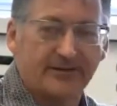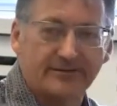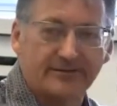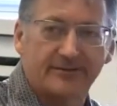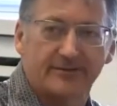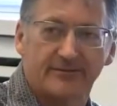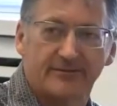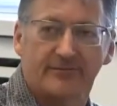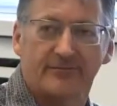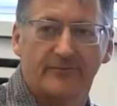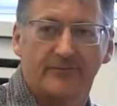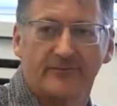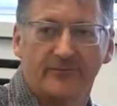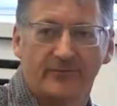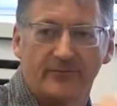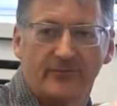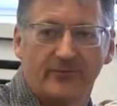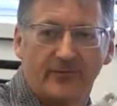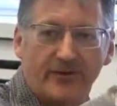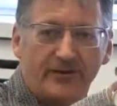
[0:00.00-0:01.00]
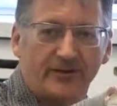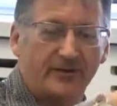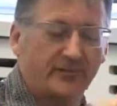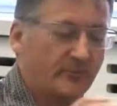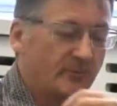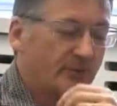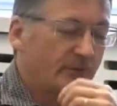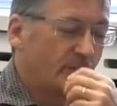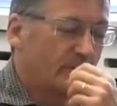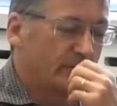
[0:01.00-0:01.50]
gets fed
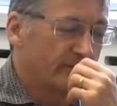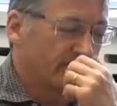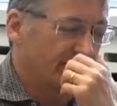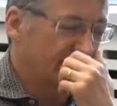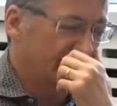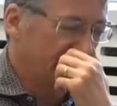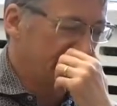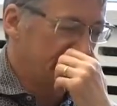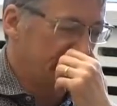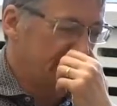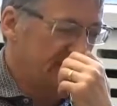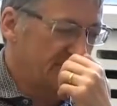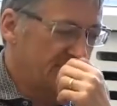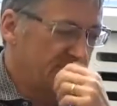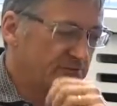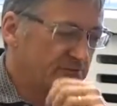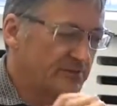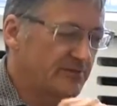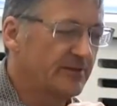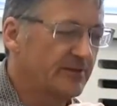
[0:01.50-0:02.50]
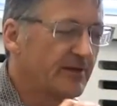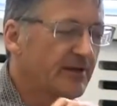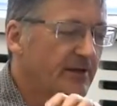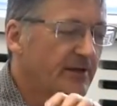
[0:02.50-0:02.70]
in beyond Key Stage 3.